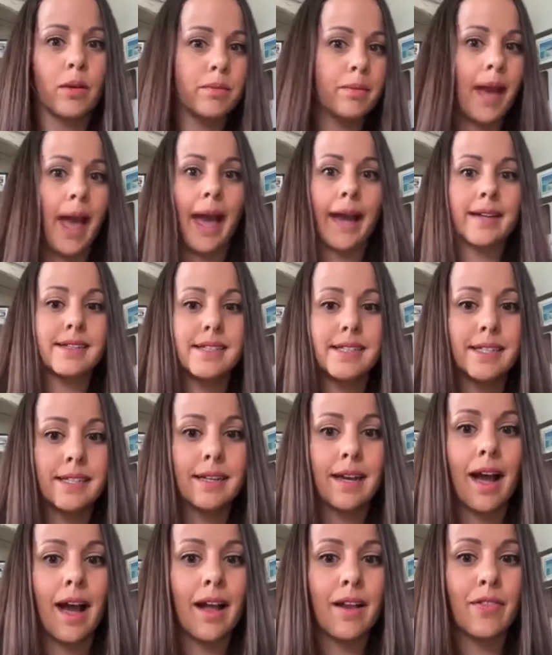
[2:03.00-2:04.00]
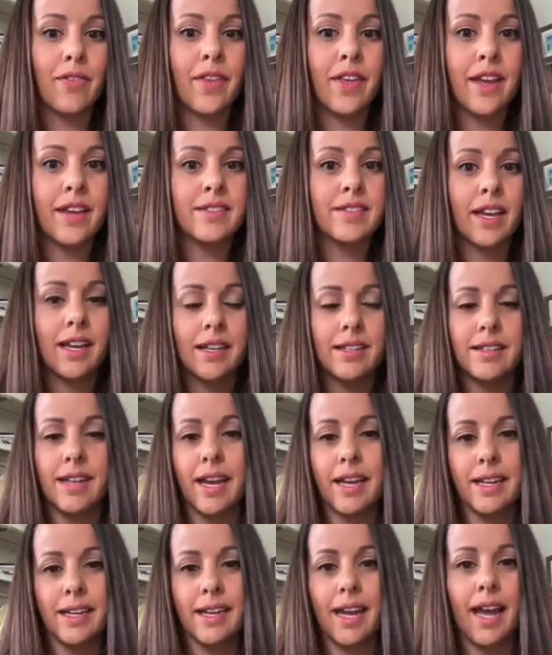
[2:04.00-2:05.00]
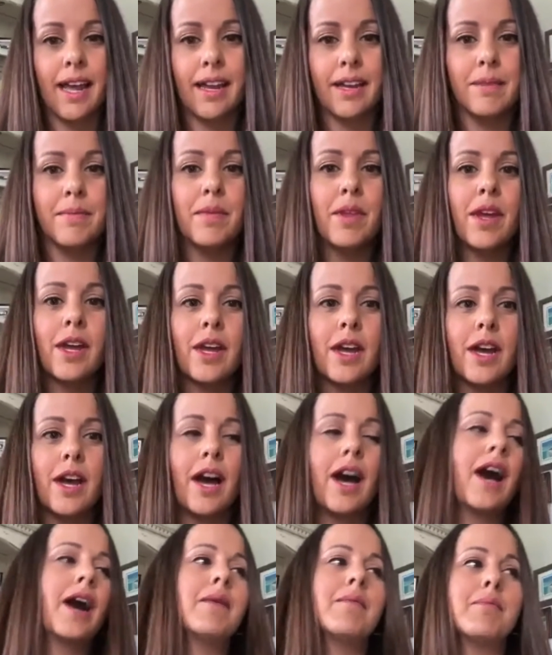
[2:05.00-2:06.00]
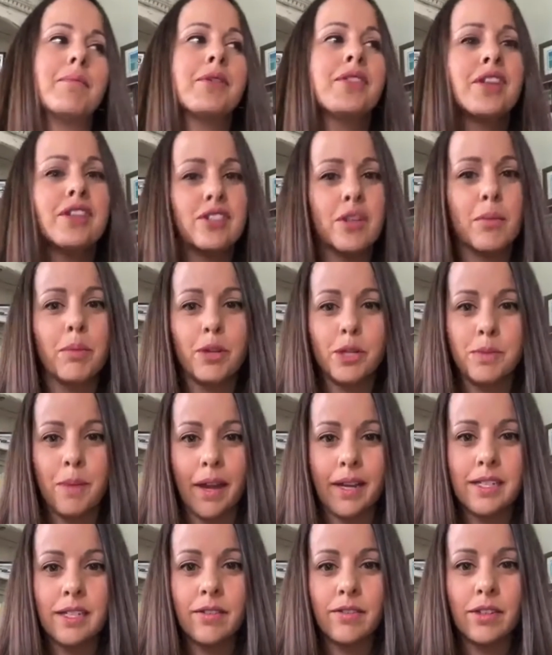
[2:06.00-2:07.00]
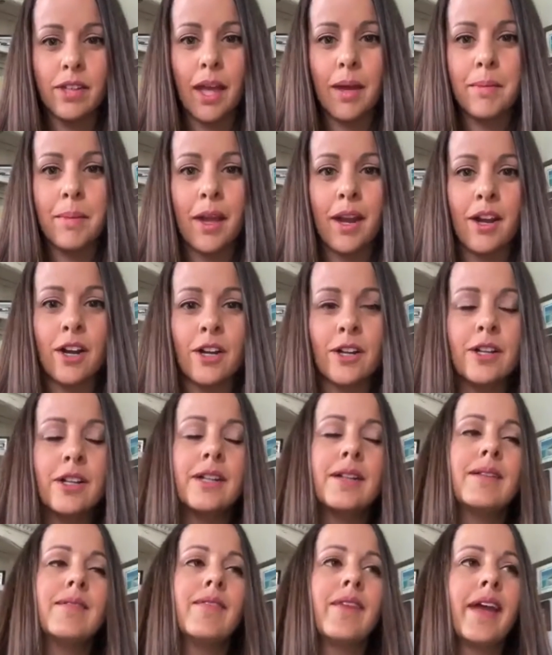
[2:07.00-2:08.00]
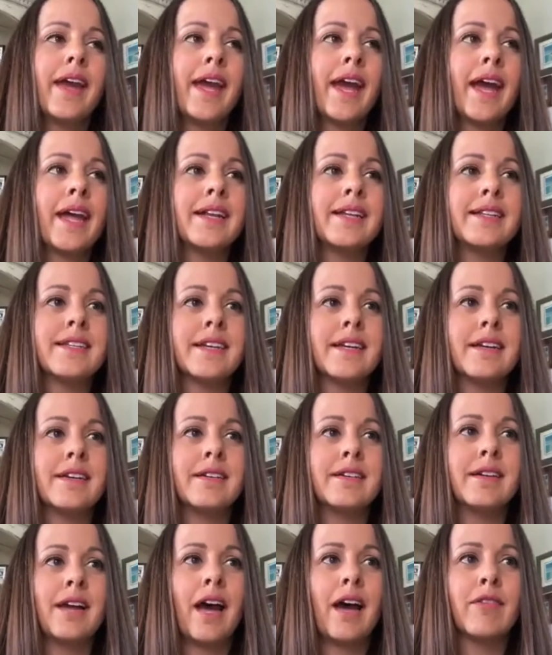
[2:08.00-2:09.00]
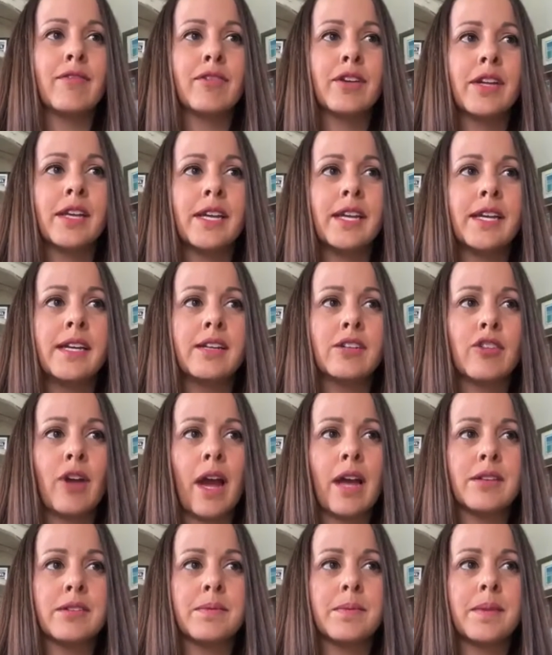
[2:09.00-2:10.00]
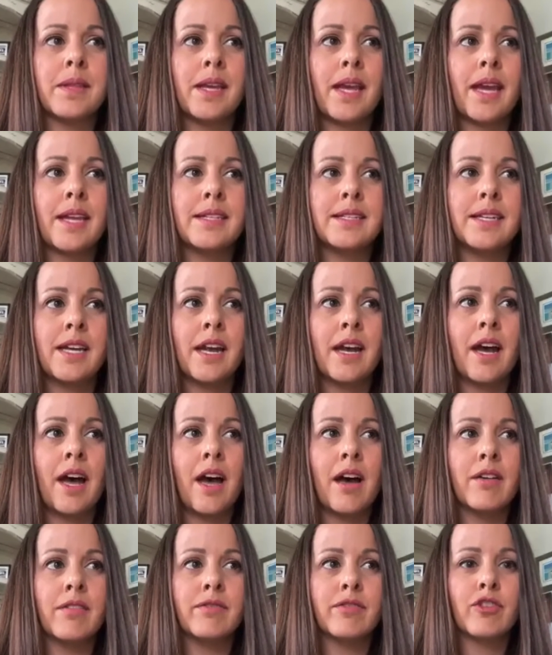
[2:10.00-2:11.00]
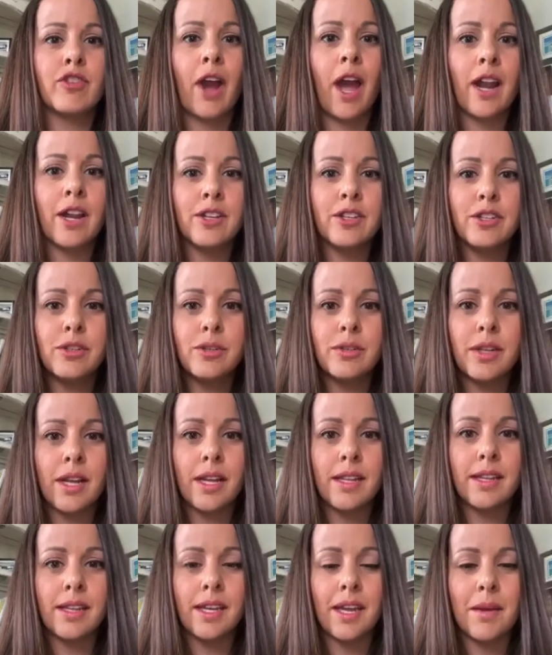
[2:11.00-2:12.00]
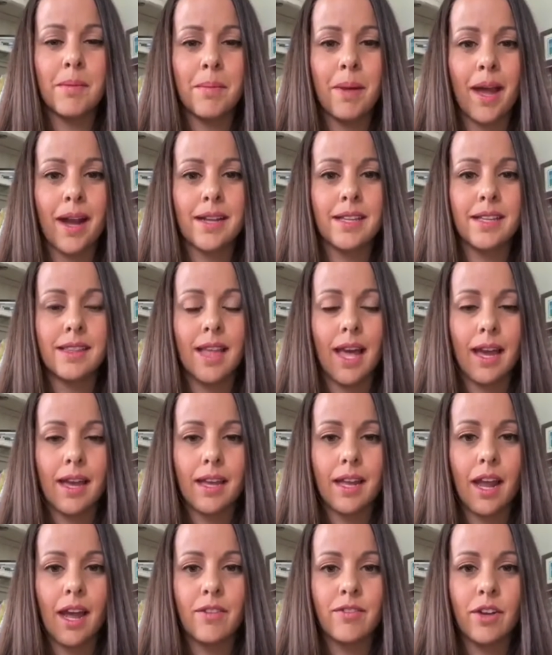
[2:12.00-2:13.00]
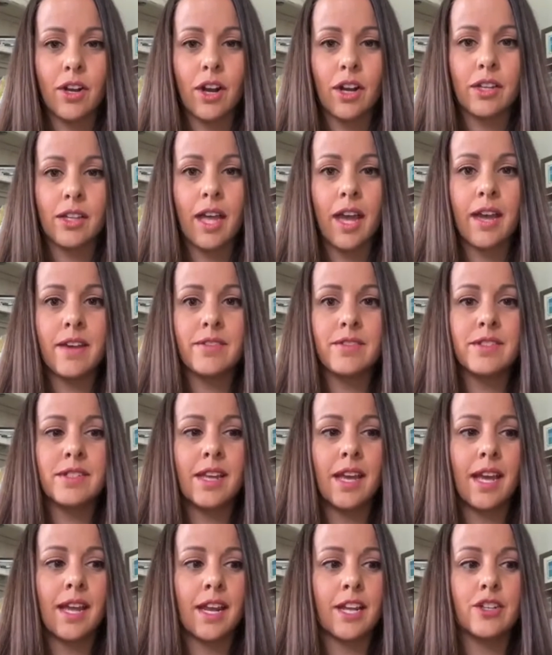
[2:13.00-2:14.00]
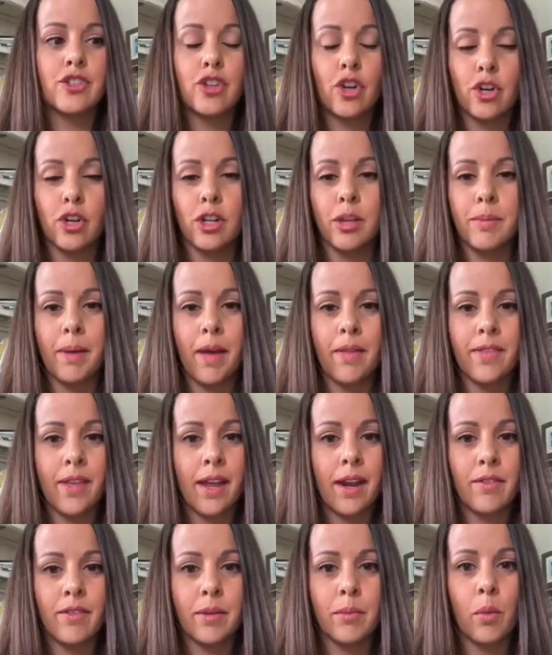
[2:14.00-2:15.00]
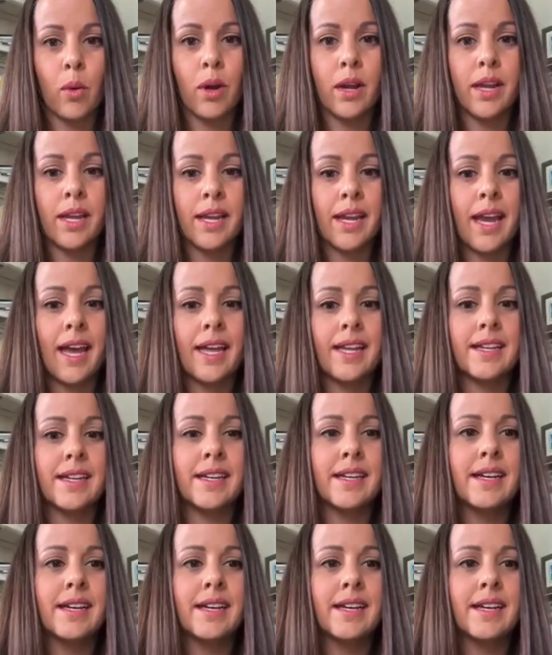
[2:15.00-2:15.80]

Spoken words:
acting on things. I can kind of put things in perspective a lot better. And I've really grasped the idea of gratitude and the impact that that can have on our lives. And I journal about that every morning. And